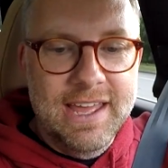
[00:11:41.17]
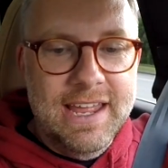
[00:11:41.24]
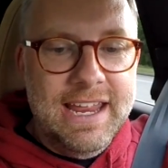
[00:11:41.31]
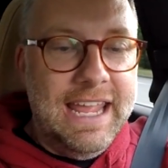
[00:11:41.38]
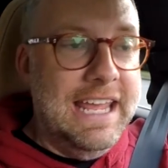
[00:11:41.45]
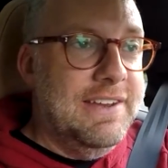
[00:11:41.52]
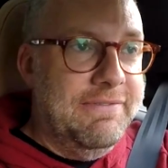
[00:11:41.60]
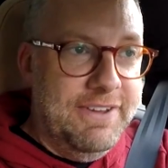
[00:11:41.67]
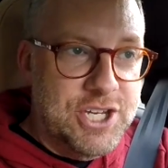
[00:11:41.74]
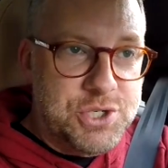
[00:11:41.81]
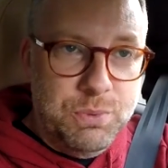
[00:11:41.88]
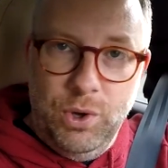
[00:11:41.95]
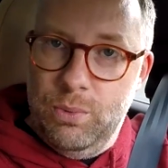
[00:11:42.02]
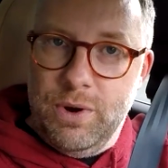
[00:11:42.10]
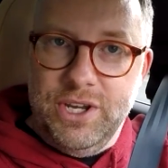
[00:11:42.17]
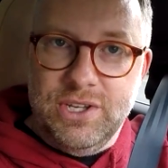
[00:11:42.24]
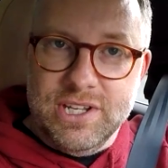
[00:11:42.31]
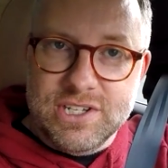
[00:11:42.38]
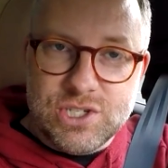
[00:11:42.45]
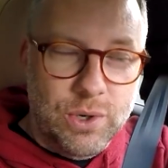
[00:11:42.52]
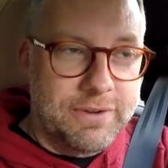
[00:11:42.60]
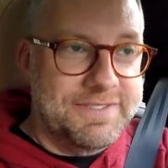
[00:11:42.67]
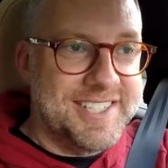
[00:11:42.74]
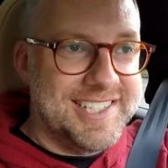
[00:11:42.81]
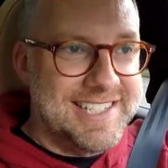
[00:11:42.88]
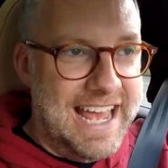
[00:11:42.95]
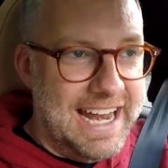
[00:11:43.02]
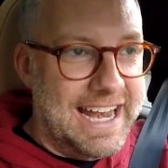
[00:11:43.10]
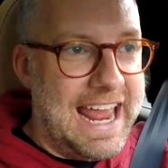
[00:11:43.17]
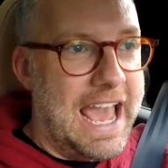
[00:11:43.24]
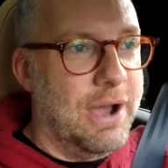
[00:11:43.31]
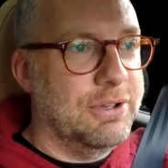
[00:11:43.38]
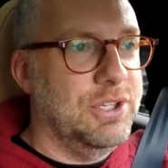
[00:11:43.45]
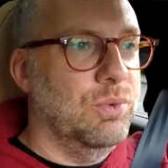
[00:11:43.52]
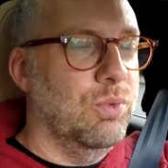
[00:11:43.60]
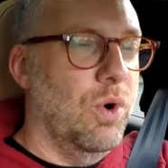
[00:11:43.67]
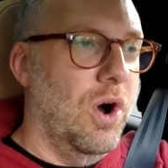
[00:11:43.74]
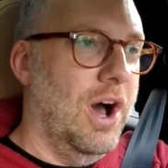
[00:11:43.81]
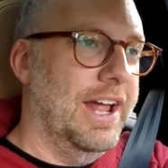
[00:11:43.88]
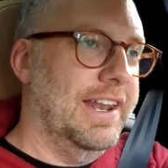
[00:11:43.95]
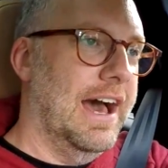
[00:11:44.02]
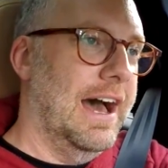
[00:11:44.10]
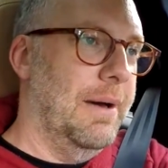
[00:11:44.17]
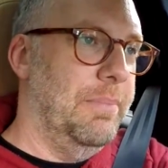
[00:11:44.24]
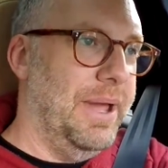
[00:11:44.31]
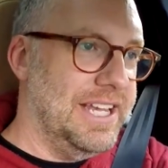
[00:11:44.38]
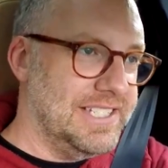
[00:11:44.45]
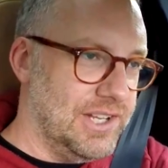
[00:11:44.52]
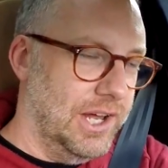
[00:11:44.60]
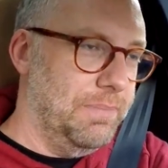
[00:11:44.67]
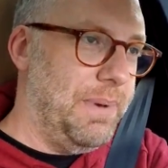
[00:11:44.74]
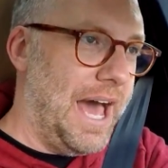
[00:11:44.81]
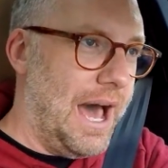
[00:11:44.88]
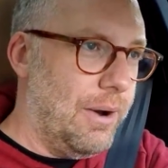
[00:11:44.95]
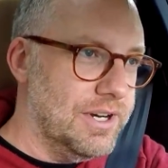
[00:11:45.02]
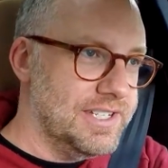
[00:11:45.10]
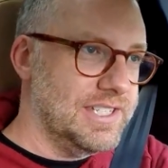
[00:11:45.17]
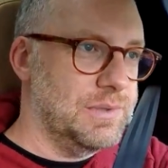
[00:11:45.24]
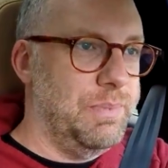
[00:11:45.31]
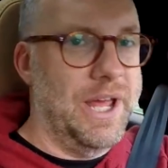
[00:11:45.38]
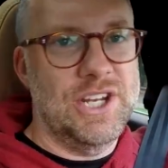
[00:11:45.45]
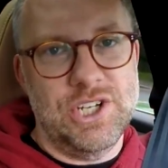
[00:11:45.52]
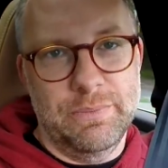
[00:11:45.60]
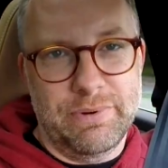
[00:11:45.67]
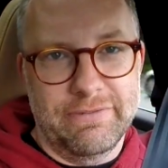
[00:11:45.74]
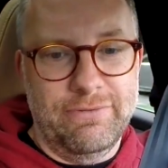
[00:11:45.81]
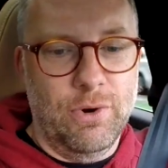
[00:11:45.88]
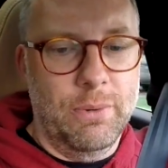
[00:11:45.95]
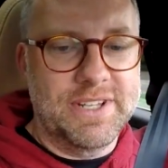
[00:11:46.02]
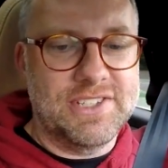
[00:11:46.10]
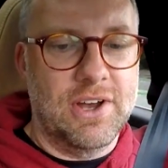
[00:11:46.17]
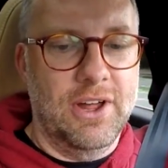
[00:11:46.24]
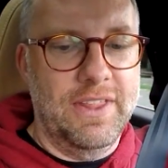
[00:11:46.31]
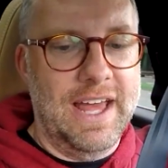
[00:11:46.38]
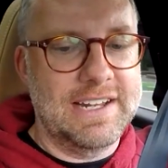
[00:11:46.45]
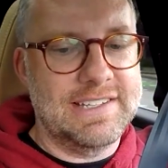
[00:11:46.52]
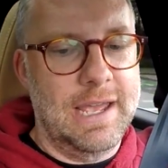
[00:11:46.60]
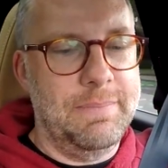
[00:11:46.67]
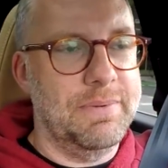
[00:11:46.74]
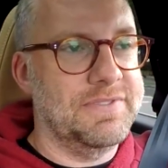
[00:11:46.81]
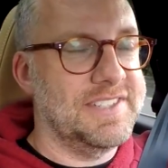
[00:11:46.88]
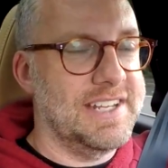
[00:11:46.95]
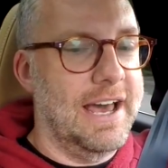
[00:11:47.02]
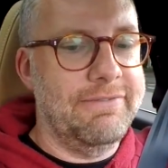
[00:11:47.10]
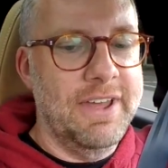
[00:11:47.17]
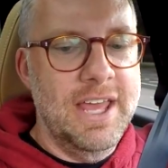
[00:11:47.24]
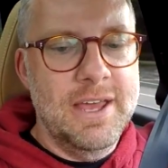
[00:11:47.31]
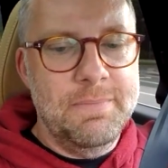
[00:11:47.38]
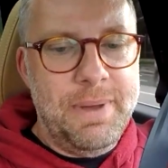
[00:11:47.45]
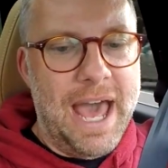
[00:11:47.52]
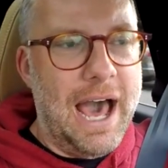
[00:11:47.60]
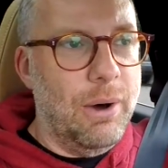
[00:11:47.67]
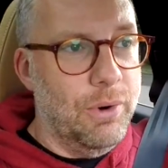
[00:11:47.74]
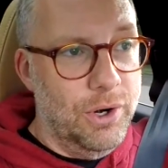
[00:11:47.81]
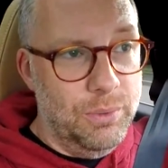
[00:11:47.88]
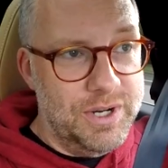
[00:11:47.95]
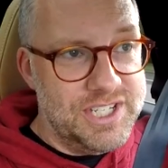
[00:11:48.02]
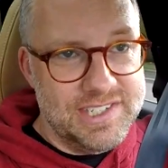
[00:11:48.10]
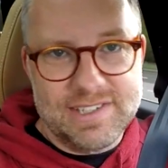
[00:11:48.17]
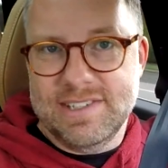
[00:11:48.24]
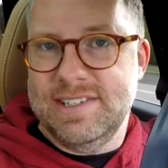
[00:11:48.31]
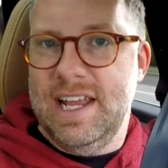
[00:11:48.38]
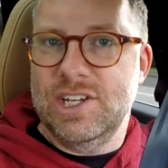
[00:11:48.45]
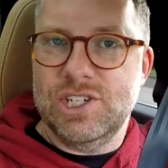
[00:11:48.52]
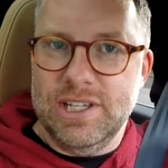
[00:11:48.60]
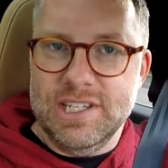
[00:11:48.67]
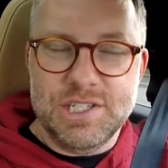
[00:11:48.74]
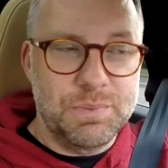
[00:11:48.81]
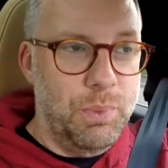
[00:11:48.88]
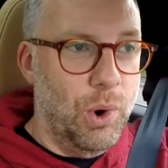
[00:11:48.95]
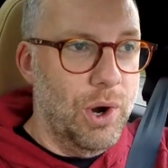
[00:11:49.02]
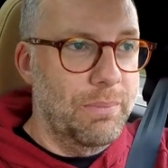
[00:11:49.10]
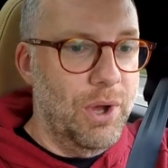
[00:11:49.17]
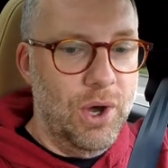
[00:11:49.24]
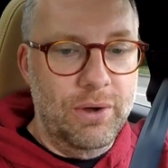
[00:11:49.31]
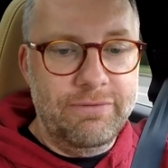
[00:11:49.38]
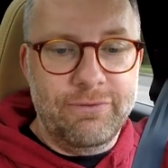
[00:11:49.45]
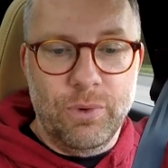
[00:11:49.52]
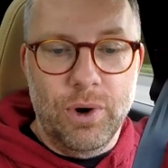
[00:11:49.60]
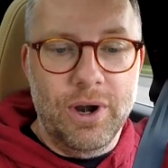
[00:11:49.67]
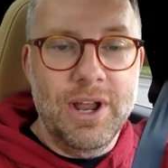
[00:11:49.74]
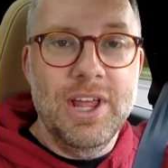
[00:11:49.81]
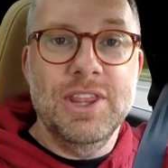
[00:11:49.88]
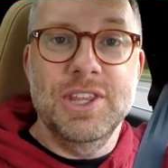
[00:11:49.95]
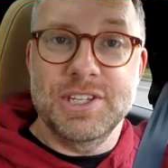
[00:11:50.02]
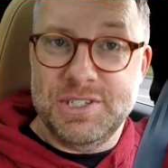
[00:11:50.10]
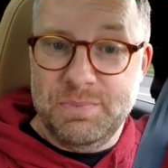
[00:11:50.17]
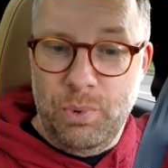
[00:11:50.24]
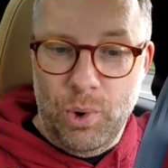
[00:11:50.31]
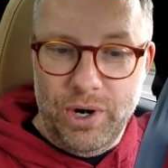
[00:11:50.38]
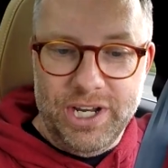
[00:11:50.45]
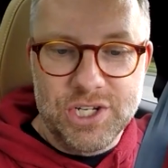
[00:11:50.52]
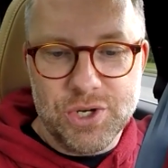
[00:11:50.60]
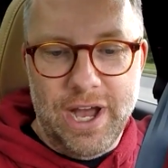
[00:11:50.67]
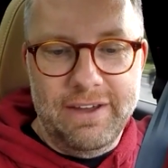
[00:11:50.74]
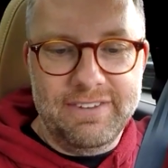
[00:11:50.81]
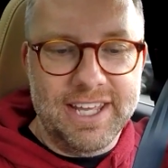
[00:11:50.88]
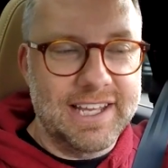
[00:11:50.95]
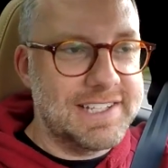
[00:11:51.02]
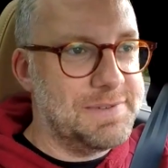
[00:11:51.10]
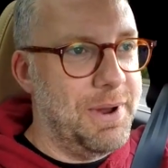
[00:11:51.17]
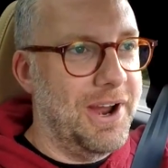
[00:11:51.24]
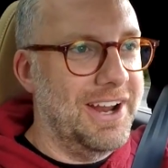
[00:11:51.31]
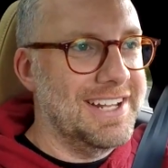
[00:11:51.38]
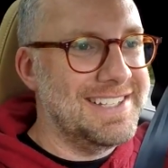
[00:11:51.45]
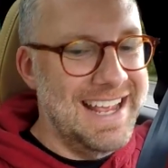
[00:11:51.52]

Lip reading: Individual, where you can sort of set it how you want based on power, suspension, performance, all that type of stuff. Power, which is essentially sport mode for the sporty driving experience.